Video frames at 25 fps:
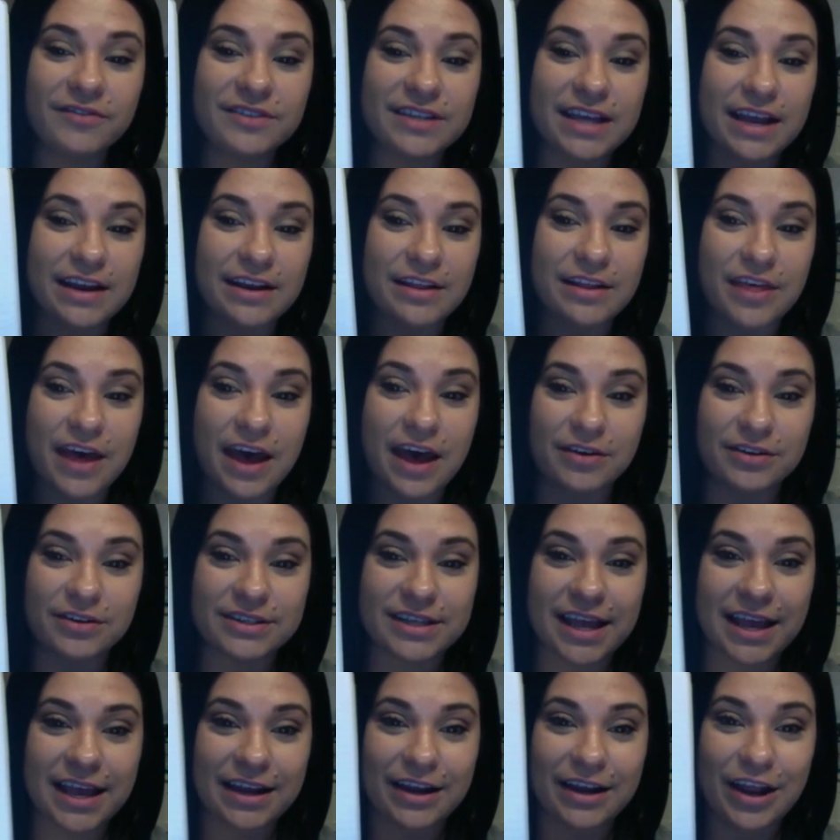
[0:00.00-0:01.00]

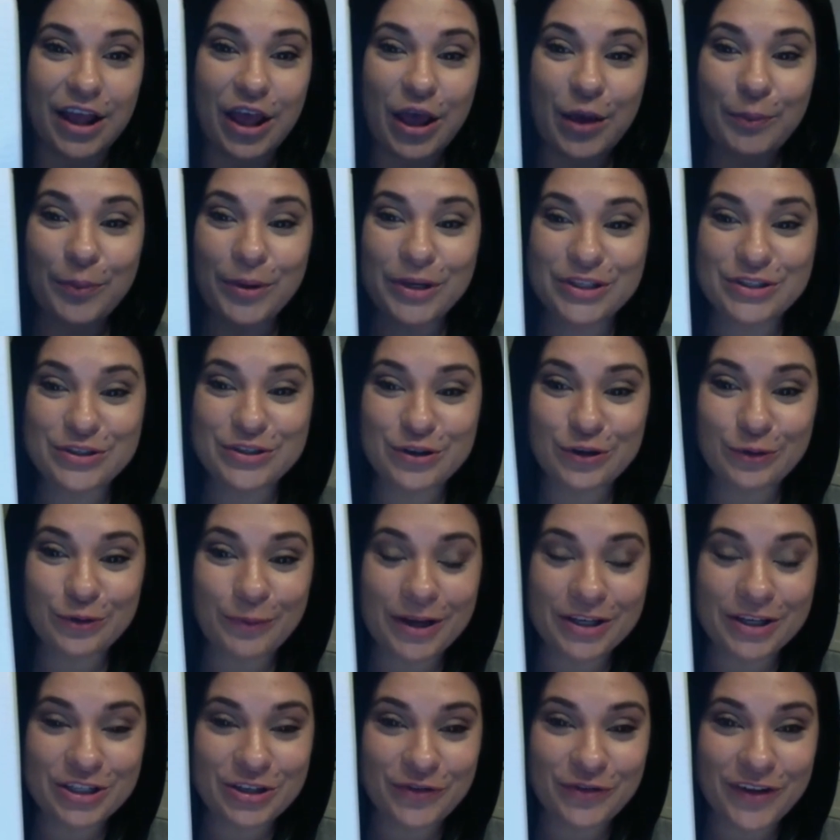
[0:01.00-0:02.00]
10,000, but too
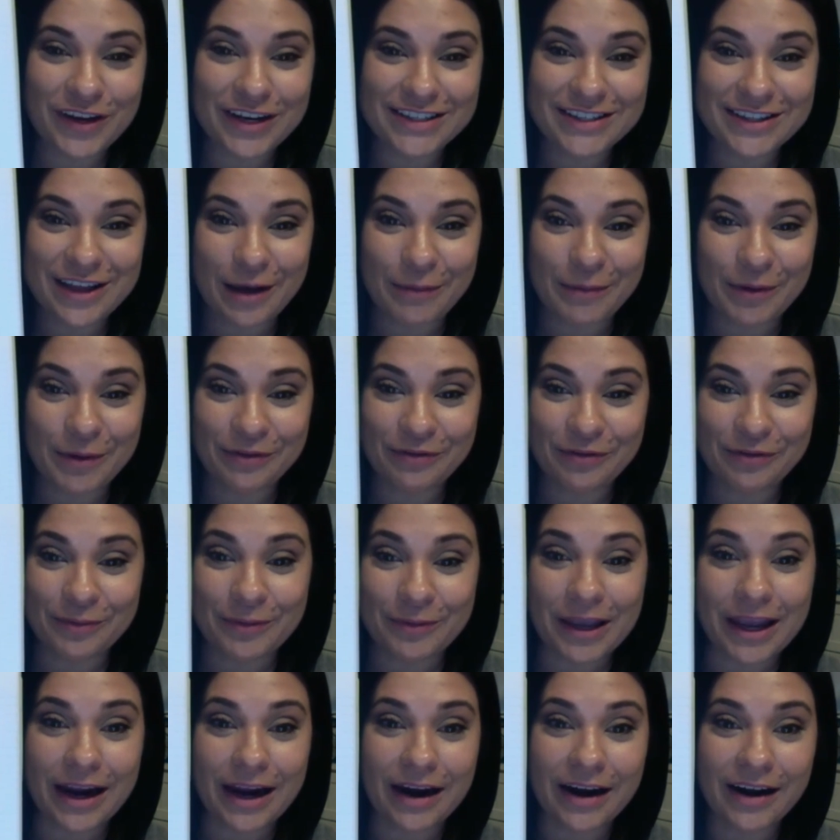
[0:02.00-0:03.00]
much of it is coming from
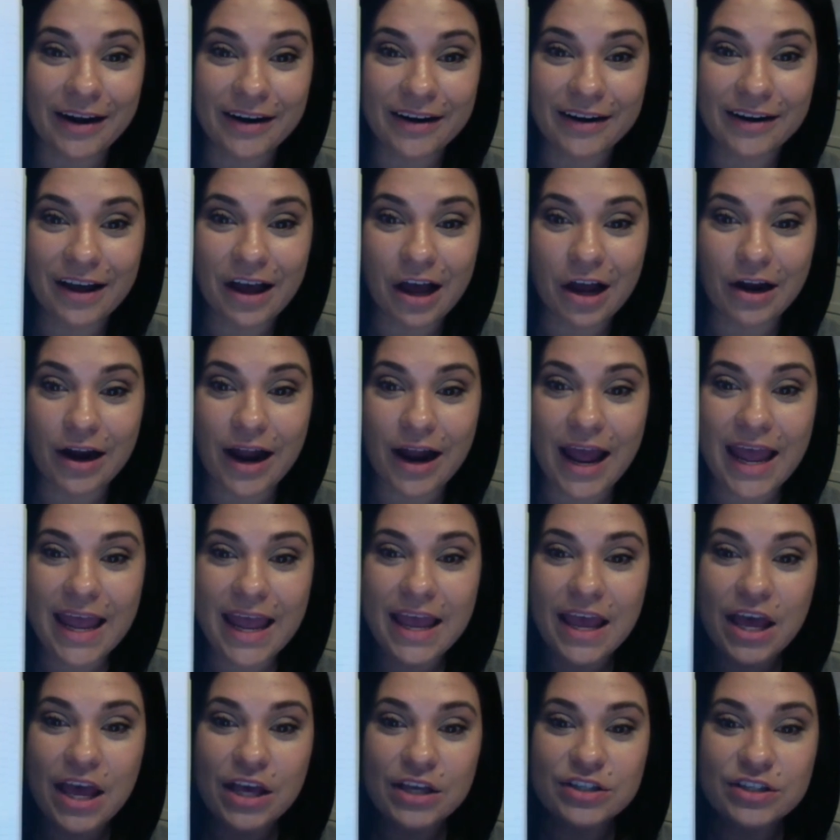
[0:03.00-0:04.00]
here. All
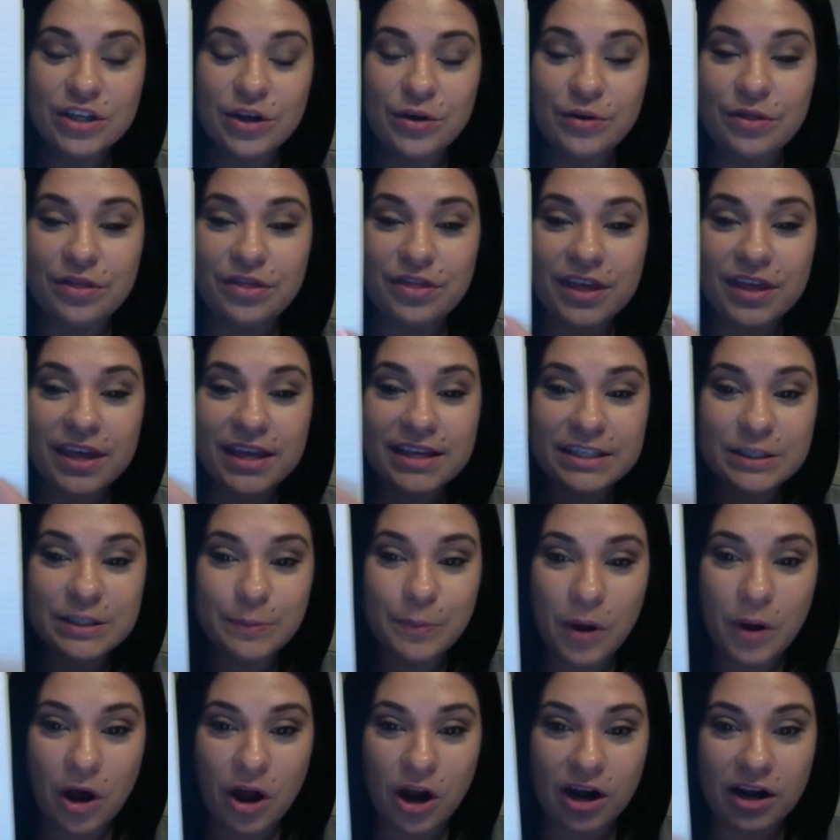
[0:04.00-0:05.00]
right, so this
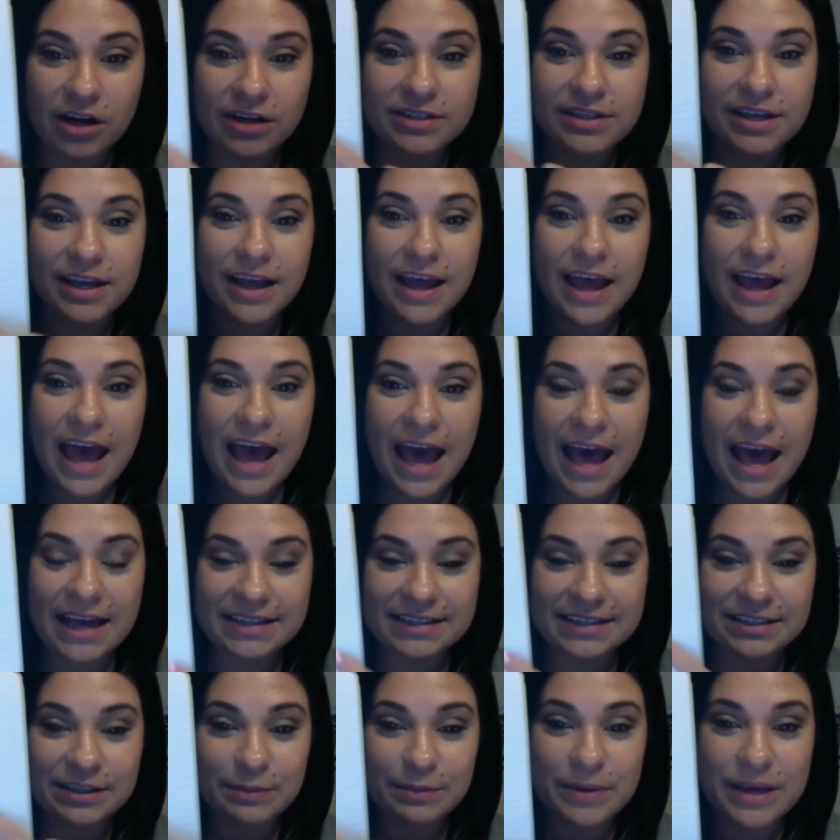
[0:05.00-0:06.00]
part
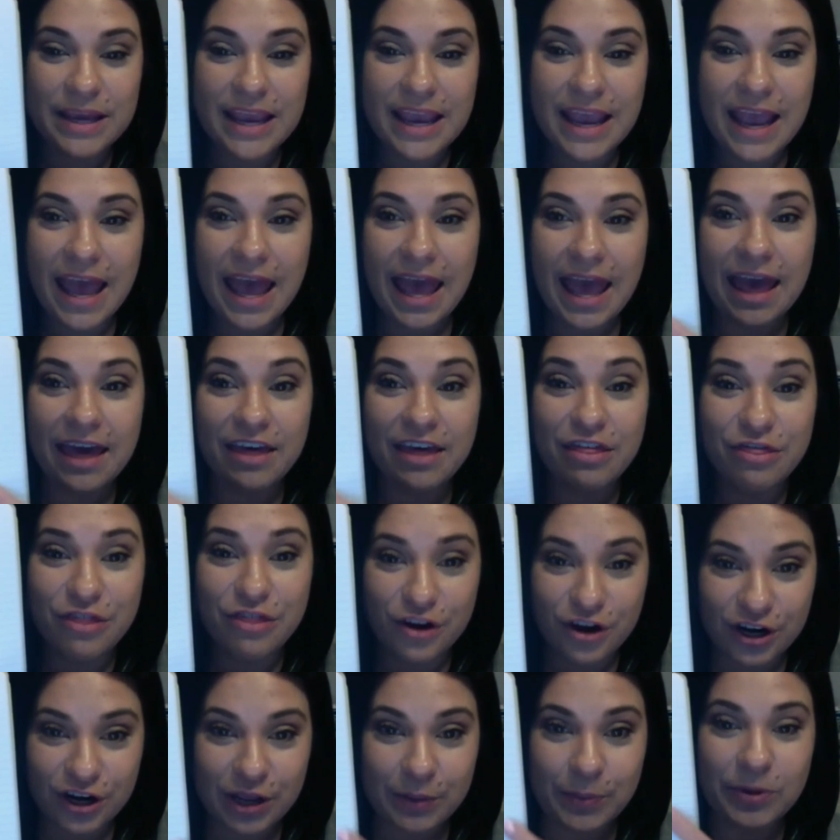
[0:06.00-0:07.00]
has to be
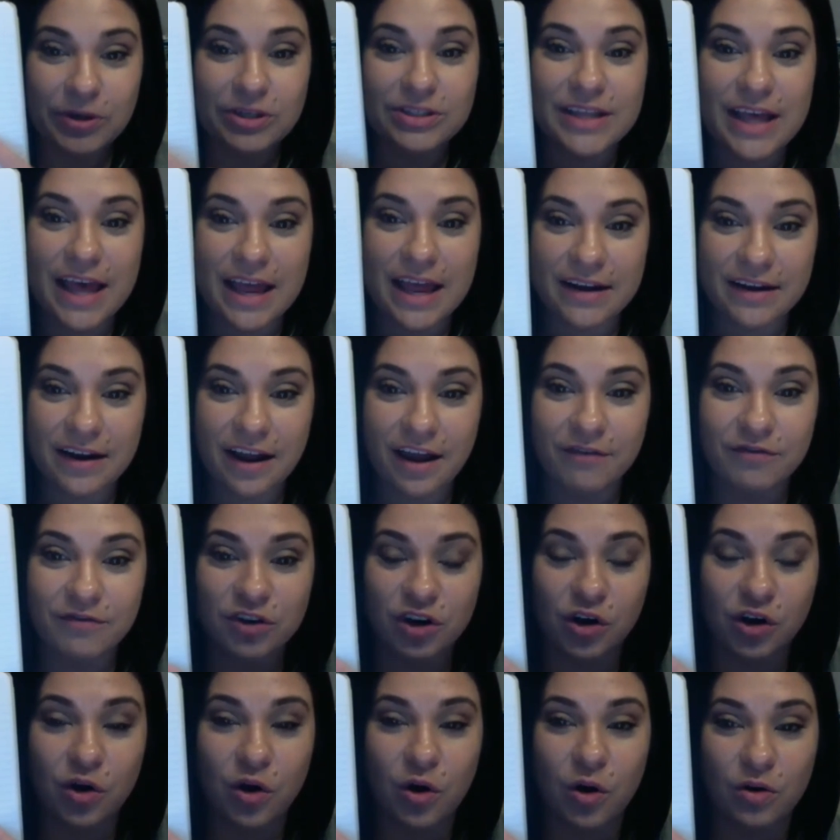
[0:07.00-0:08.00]
30% of
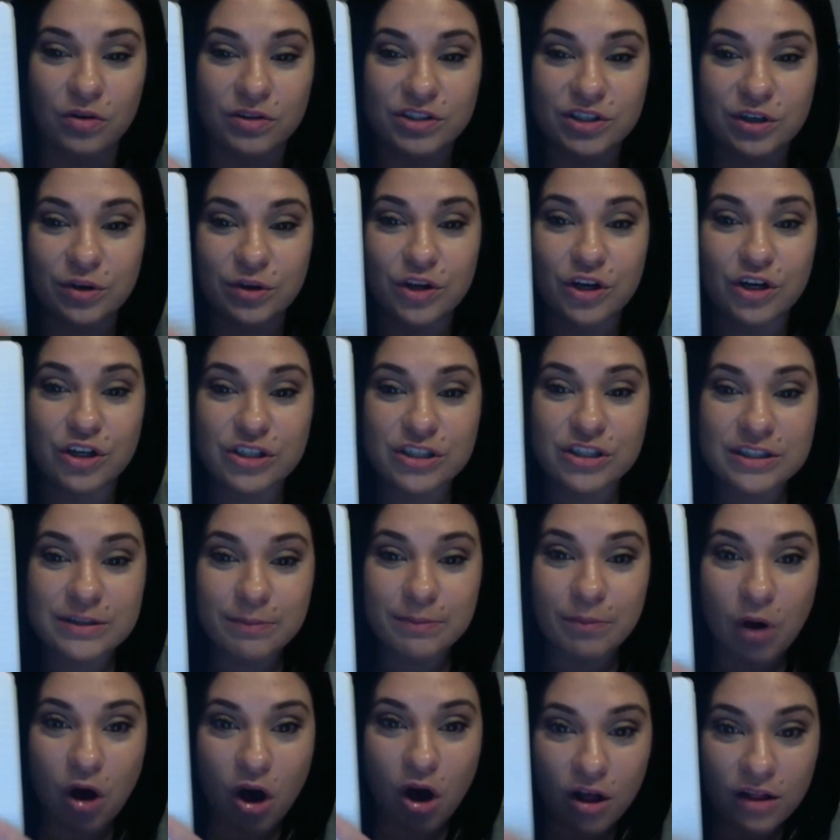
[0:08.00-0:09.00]
your goal. So your
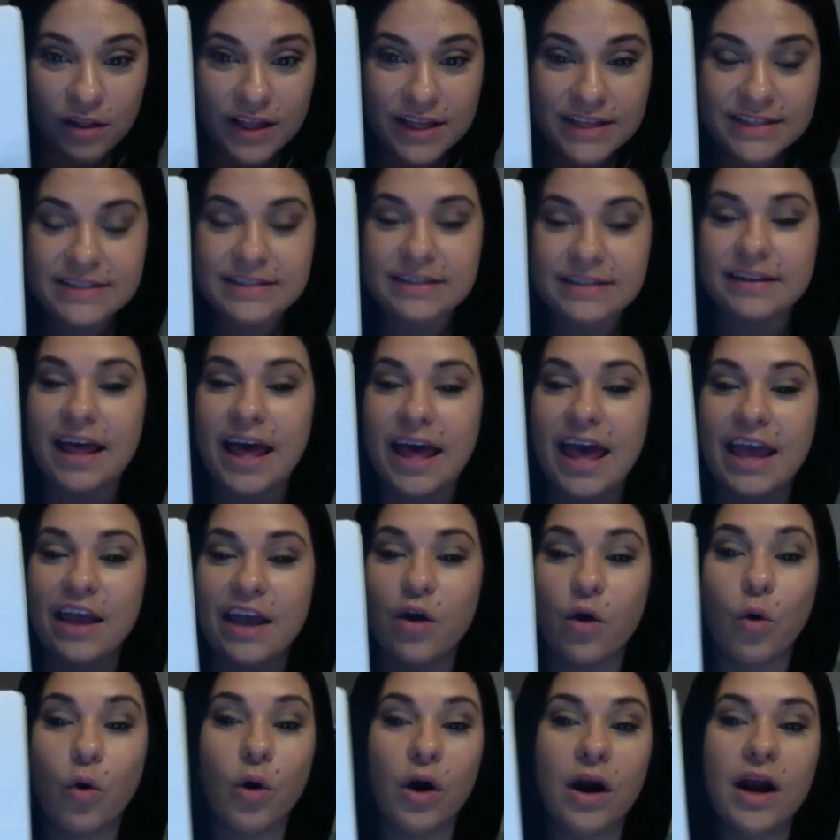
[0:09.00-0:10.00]
smallest
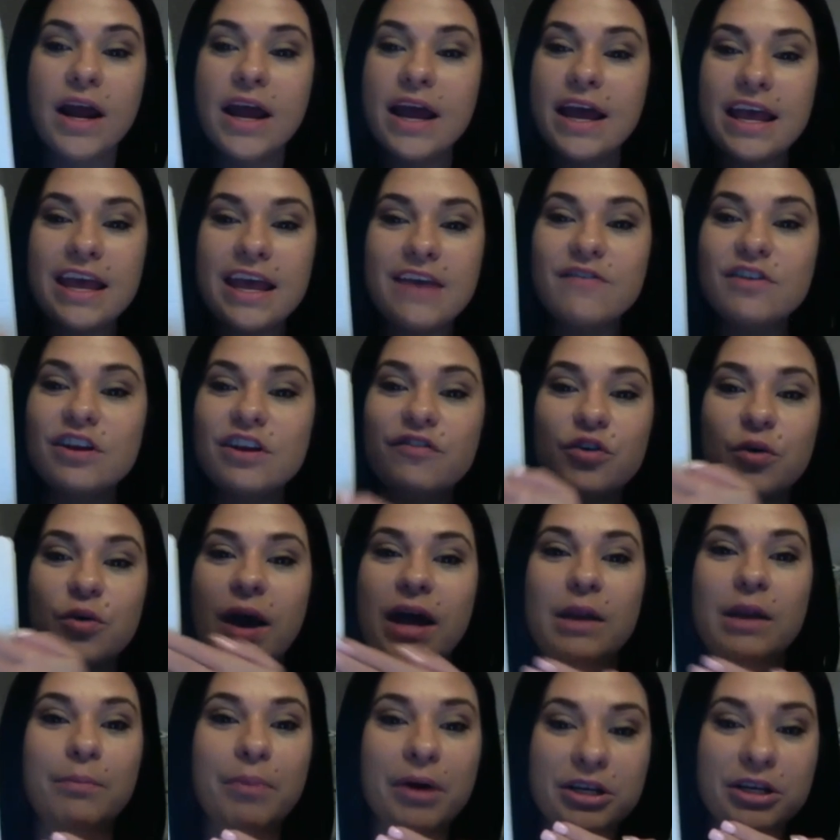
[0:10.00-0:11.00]
leg, or even if you
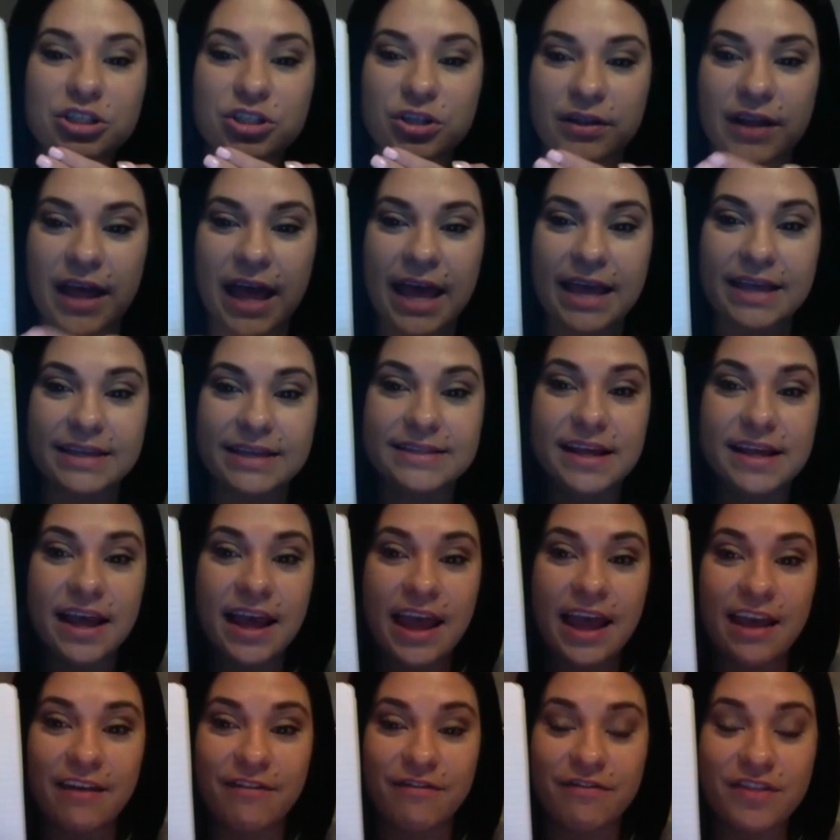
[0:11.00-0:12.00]
had a bunch of legs,
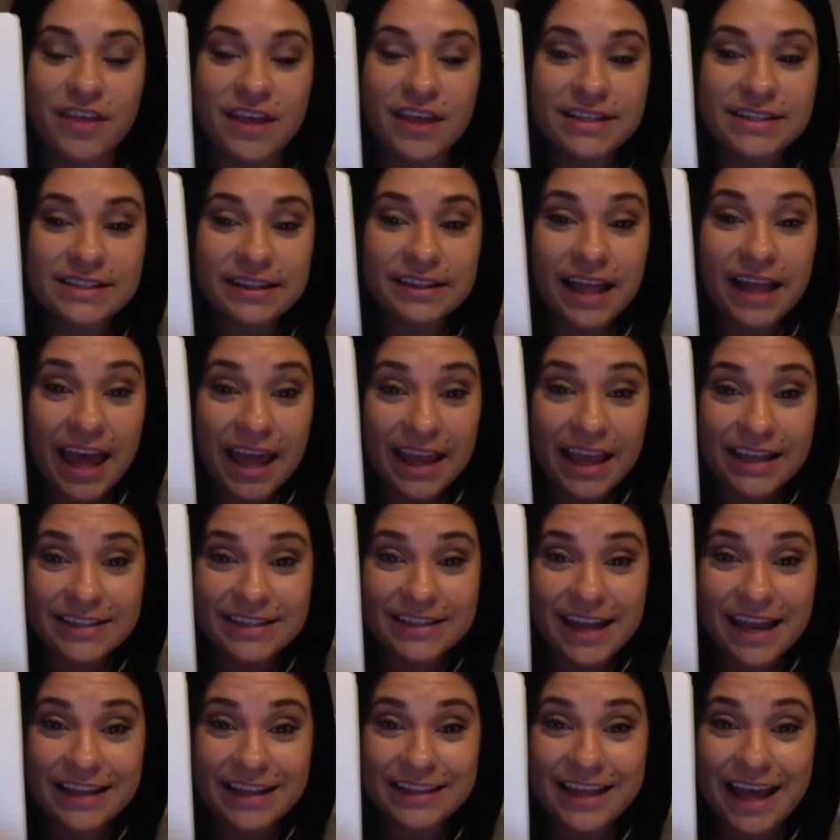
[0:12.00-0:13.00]
if this leg is
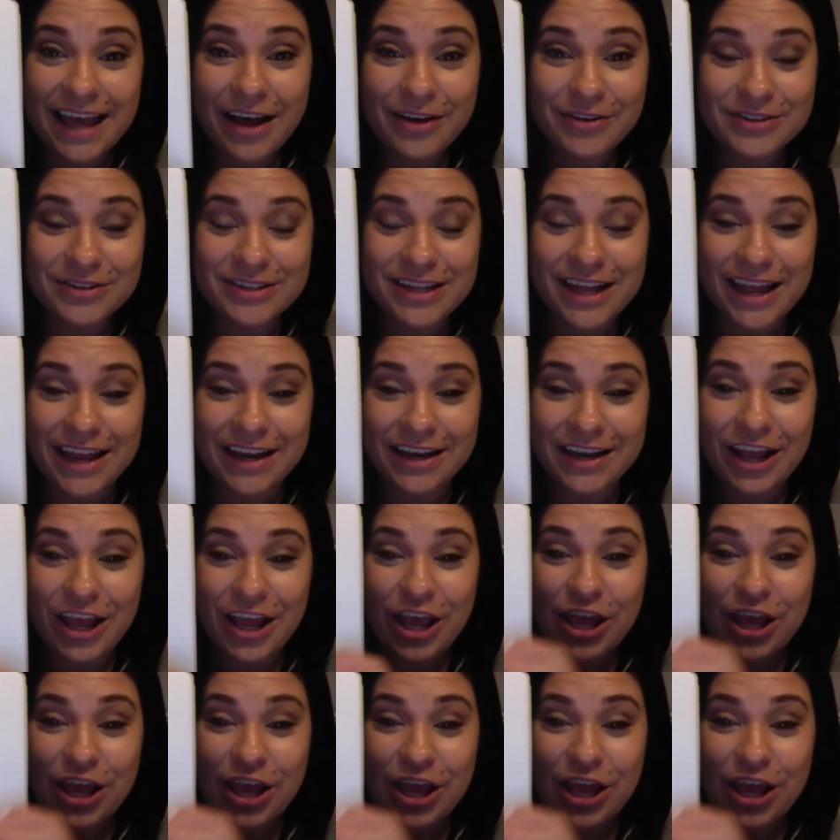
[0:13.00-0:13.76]
8,000,